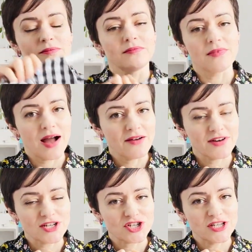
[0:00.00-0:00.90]
haven't
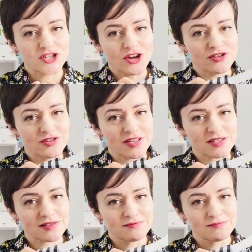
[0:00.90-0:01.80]
actually shown you this
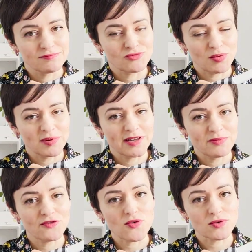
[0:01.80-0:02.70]
properly
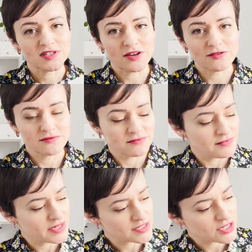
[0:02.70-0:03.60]
before, so
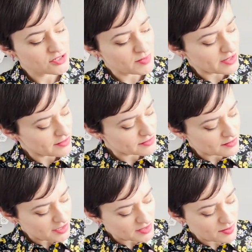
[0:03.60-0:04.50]
excuse me, that is
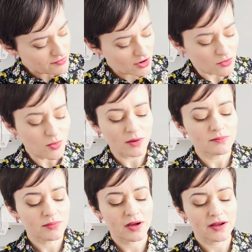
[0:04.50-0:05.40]
a bit of an old one,
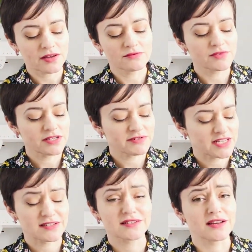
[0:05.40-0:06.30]
but I couldn't really resist
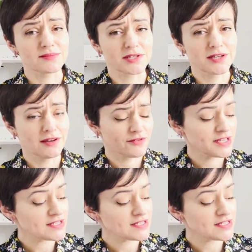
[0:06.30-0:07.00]
because I absolutely love this.